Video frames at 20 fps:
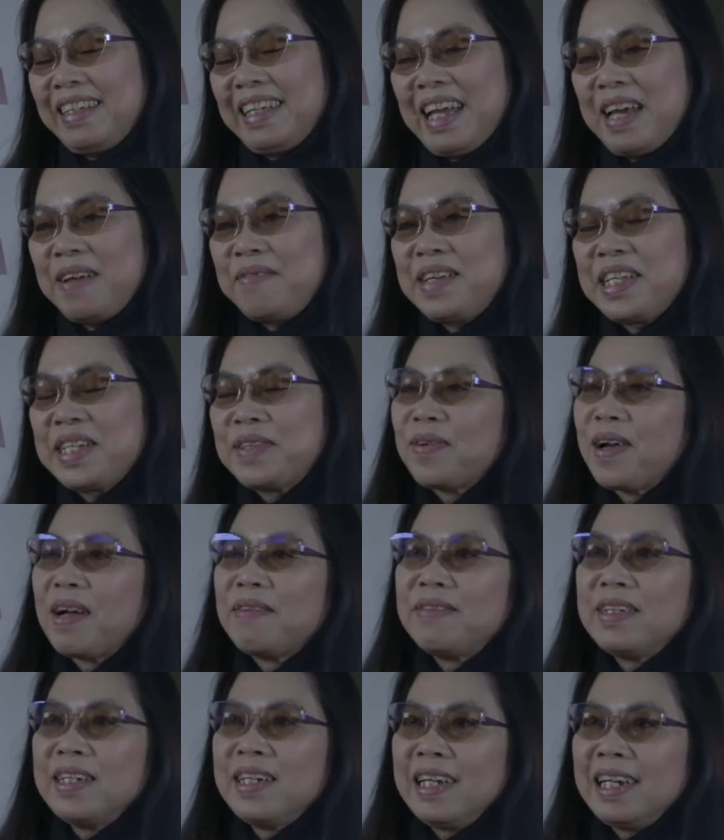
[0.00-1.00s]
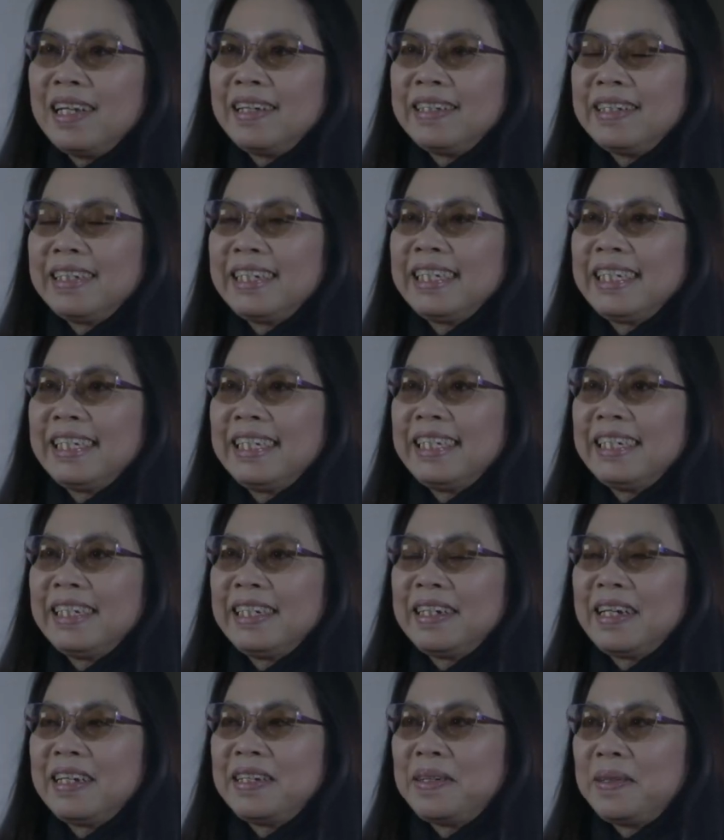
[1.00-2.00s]
having traveled a lot, you
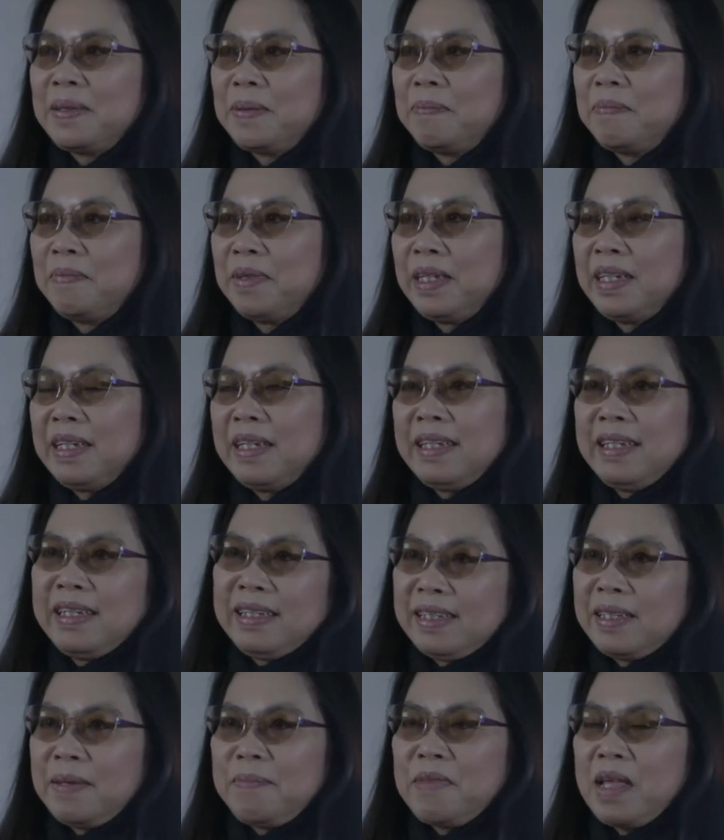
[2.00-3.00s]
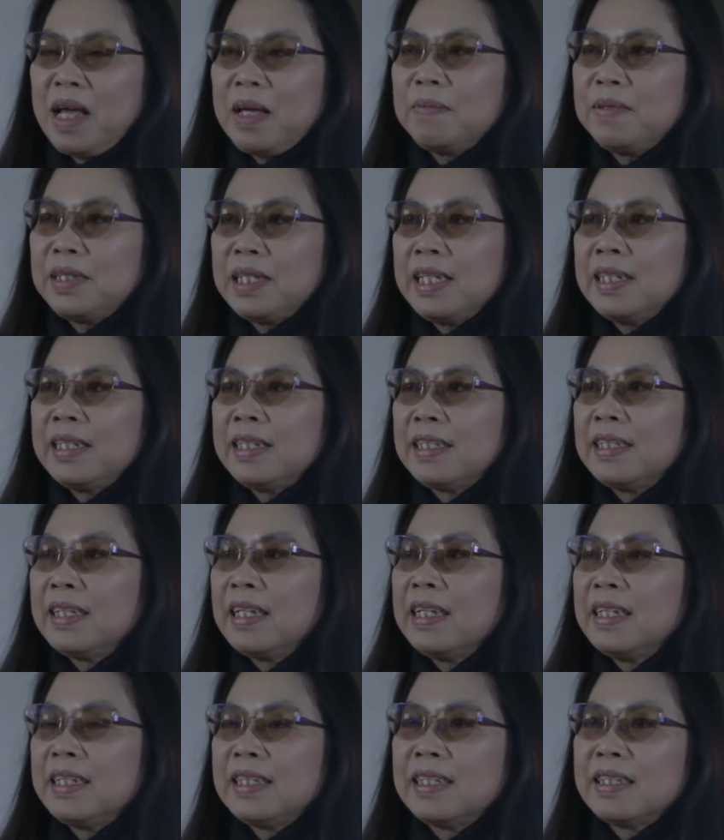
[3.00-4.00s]
know, um, sometimes it's
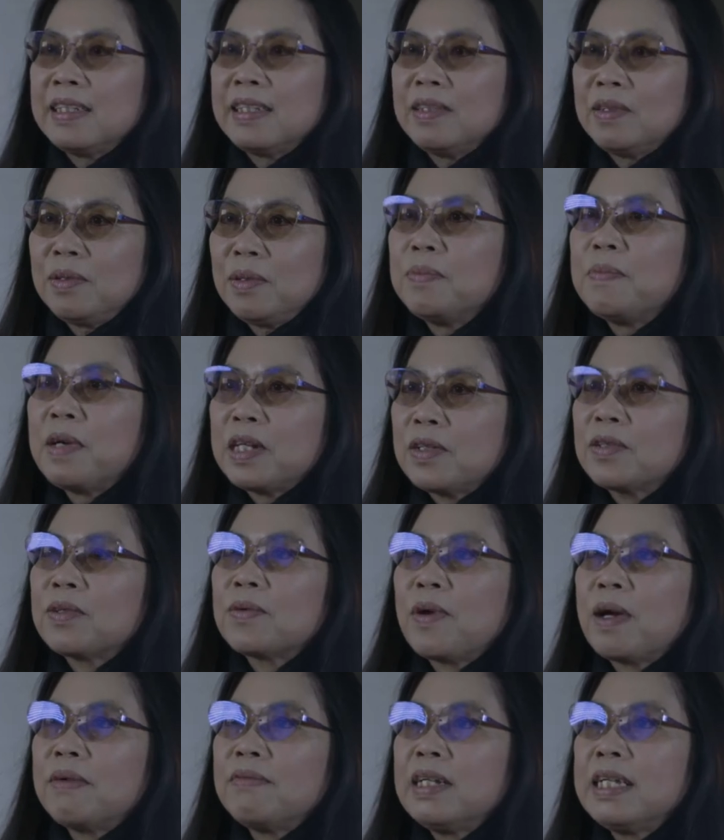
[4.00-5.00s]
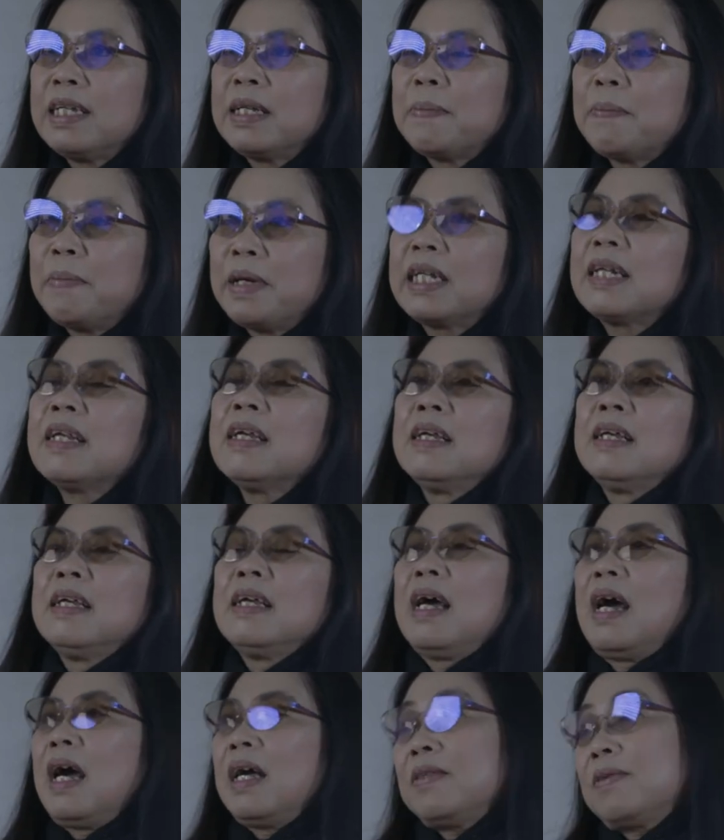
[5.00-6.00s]
it's too much traveling. But
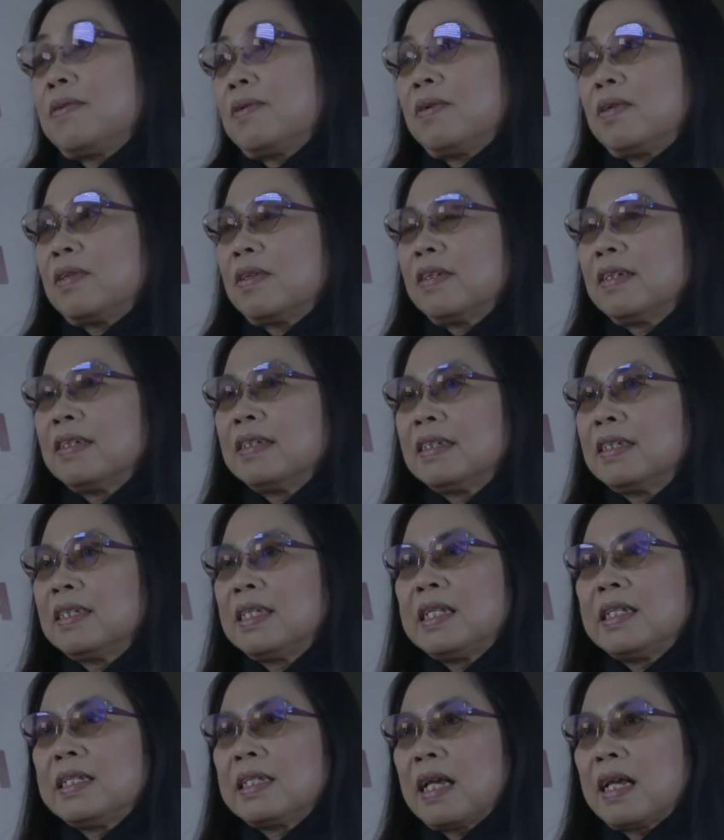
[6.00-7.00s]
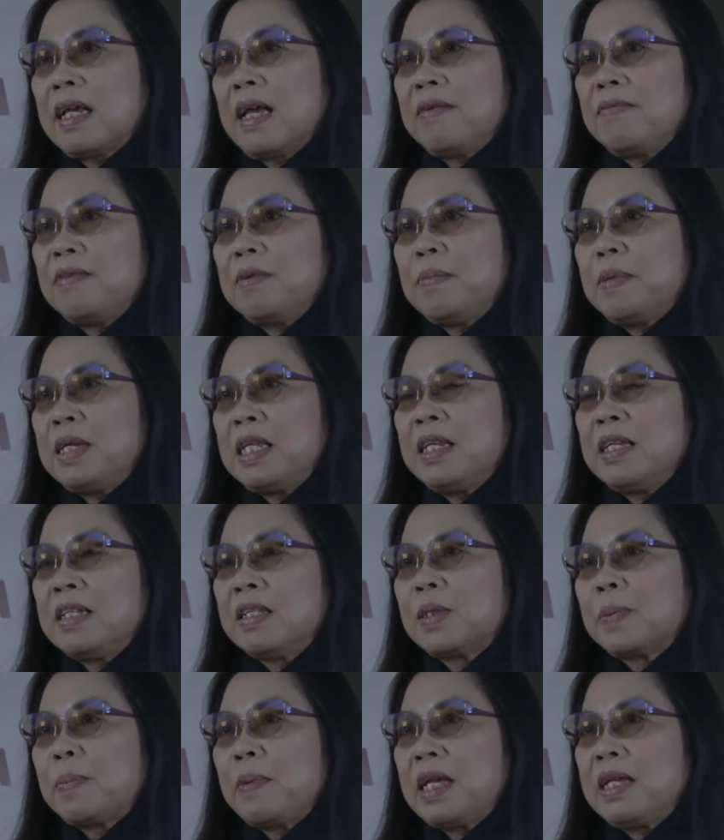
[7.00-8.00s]
I thought since I haven't been in
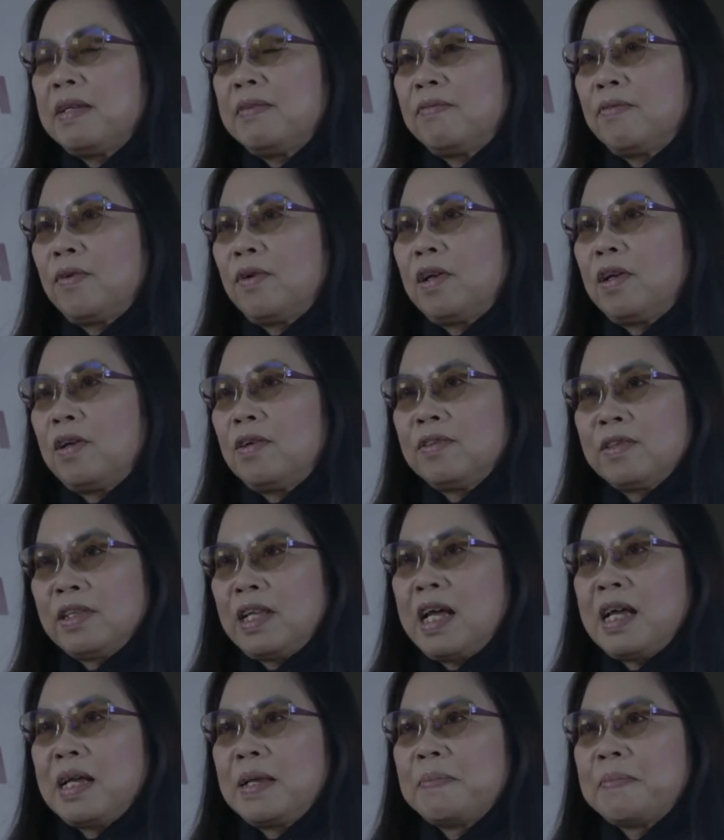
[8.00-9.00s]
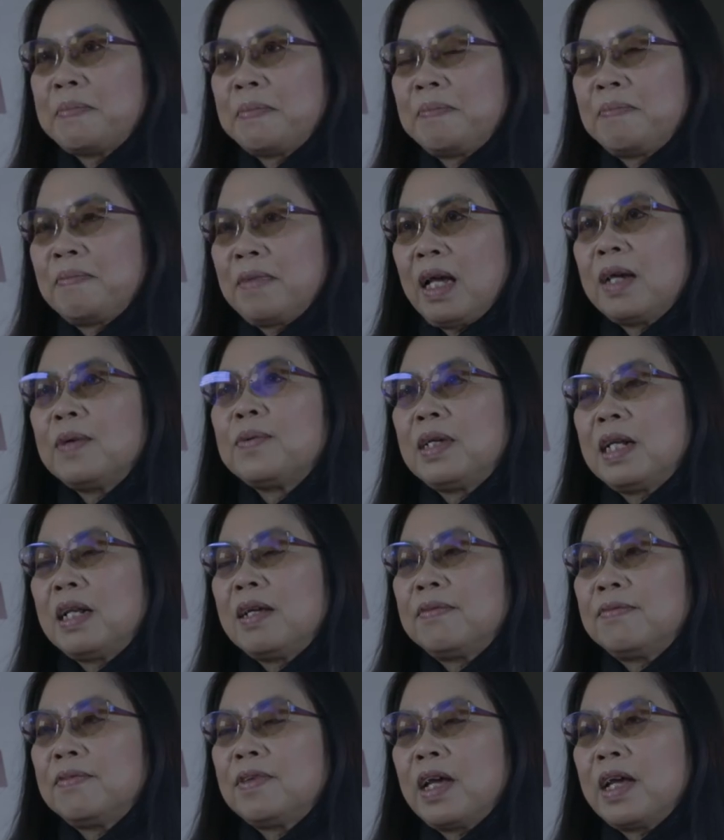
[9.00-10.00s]
Spain for a long time, I would
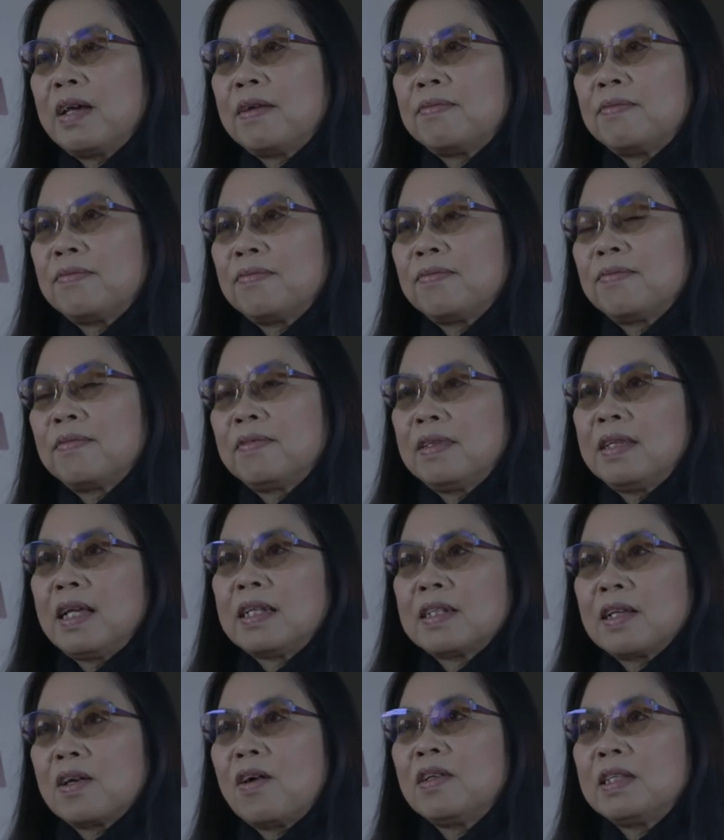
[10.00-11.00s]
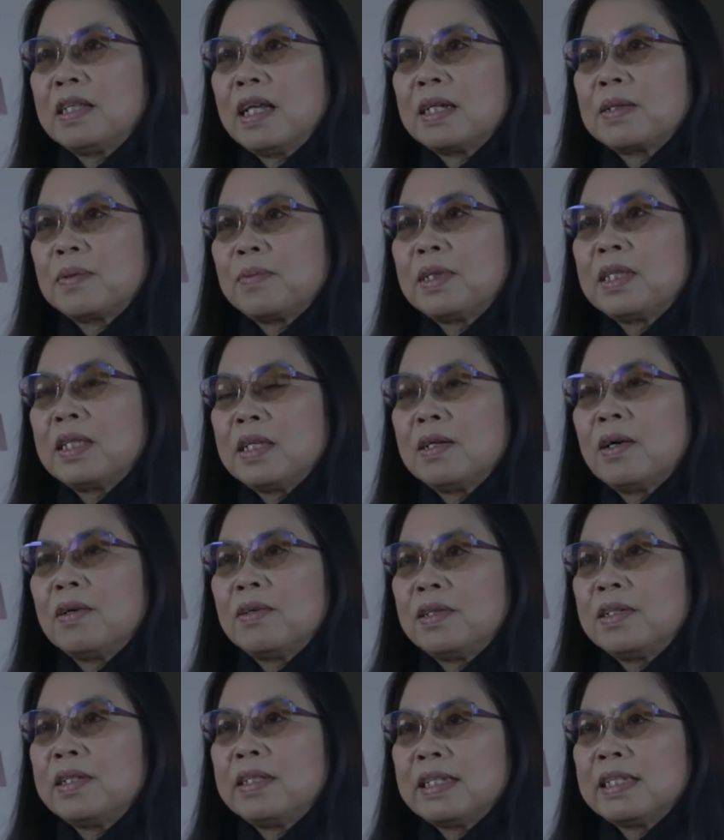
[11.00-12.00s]
love to have that contact with the
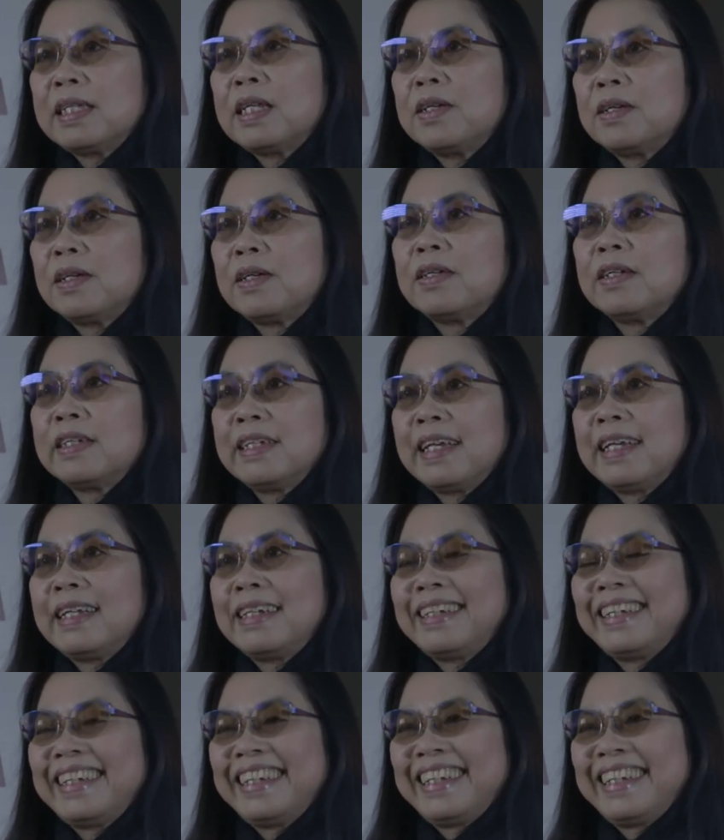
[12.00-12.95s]
audience here again.